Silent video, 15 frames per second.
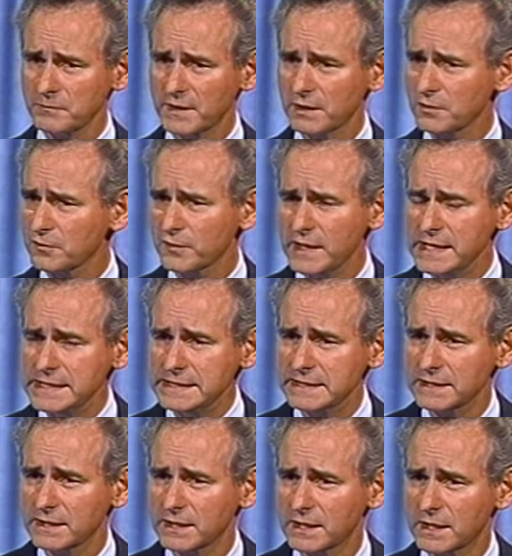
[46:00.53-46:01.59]
They're
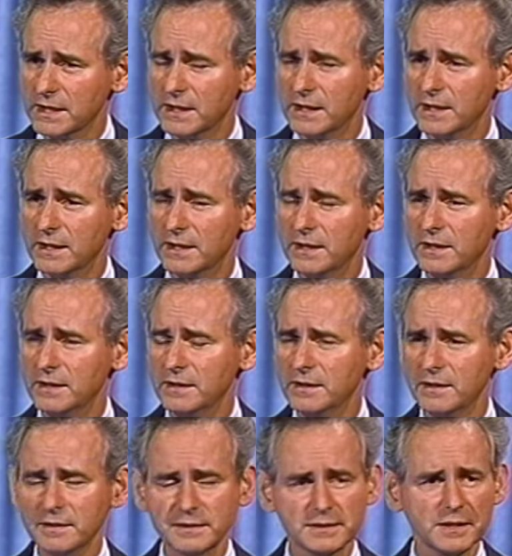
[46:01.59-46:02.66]
afraid.
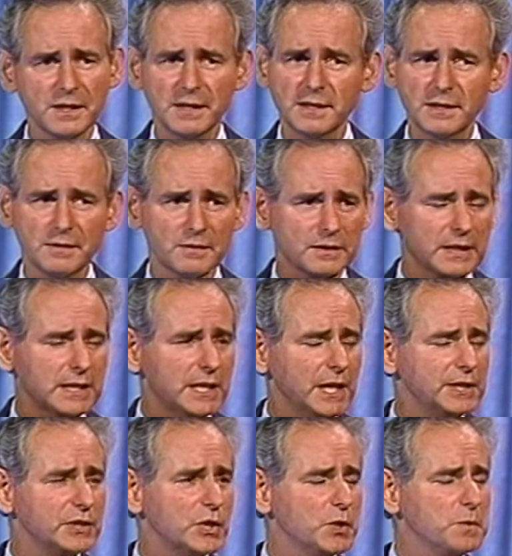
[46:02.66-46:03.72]
And they said, ah, oh.
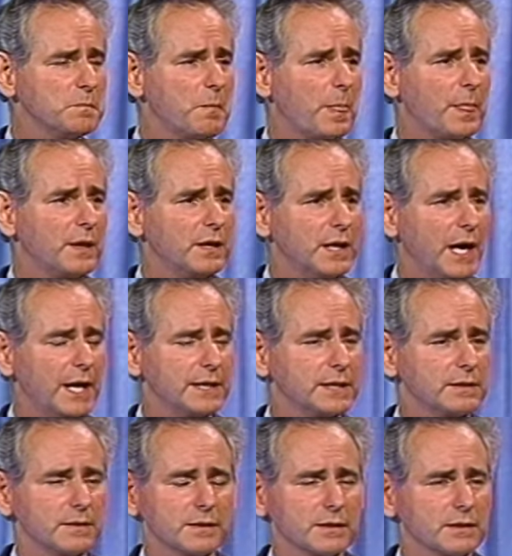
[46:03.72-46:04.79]
and you know,
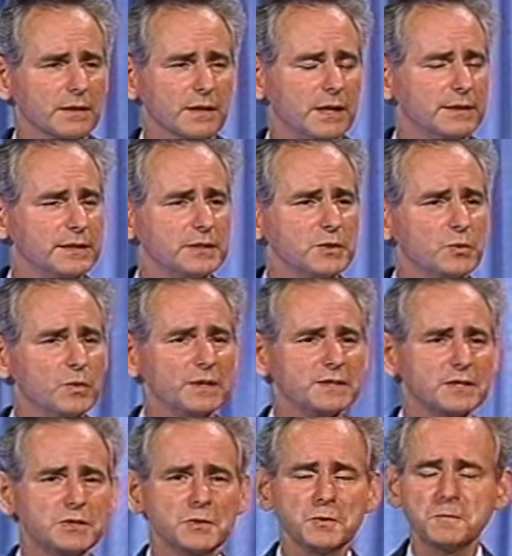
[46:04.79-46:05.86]
I, I didn't know
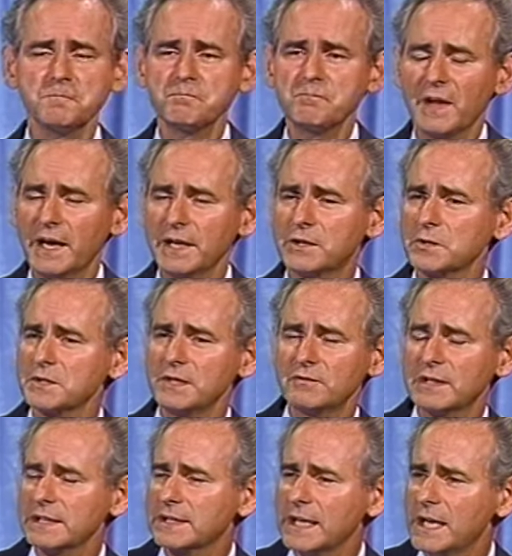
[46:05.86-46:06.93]
what to do. I couldn't
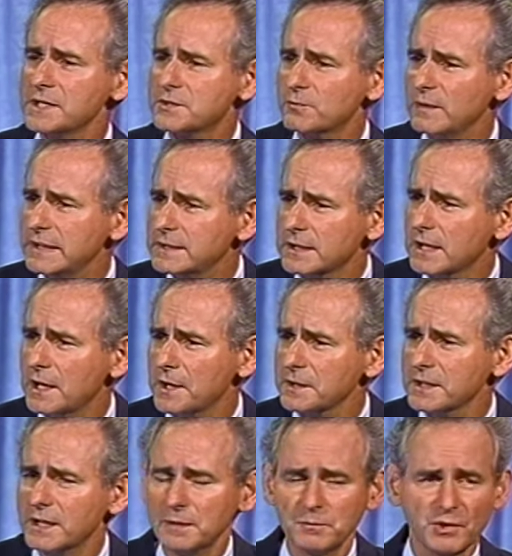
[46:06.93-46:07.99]
even get guys to weed the
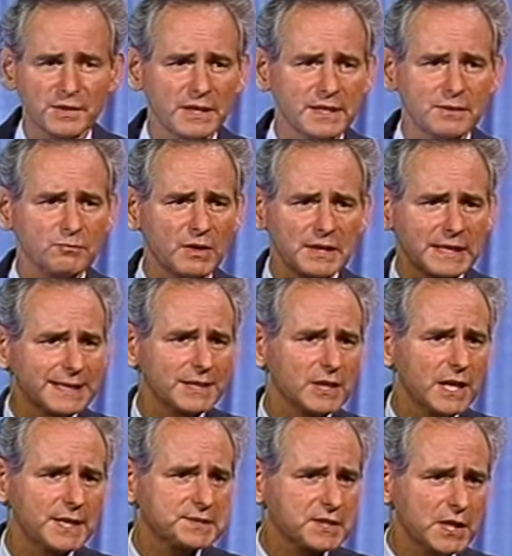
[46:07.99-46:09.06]
garden anymore. They didn't want to get in
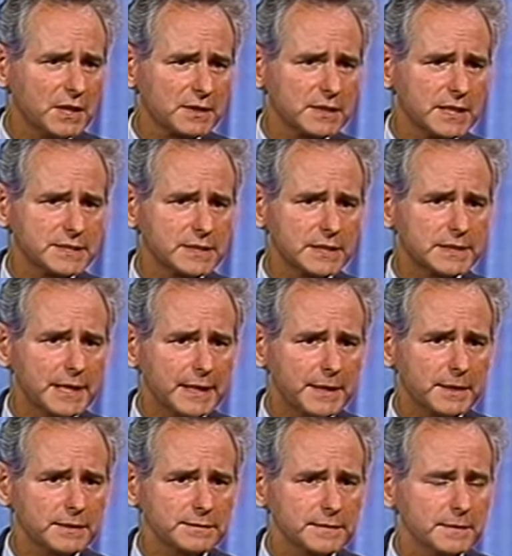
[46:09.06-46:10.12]
God's garden unless they die,
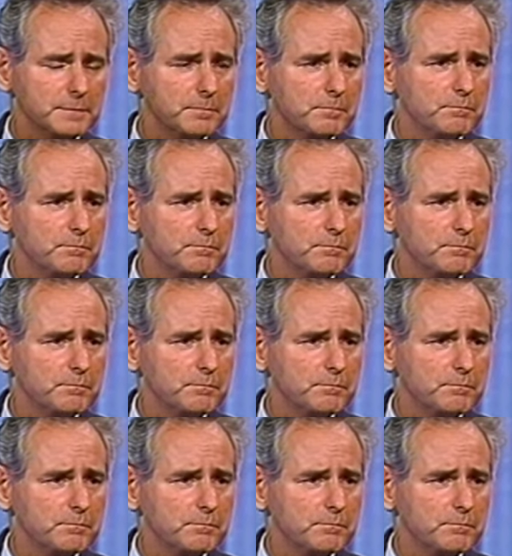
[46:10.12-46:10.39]
you see.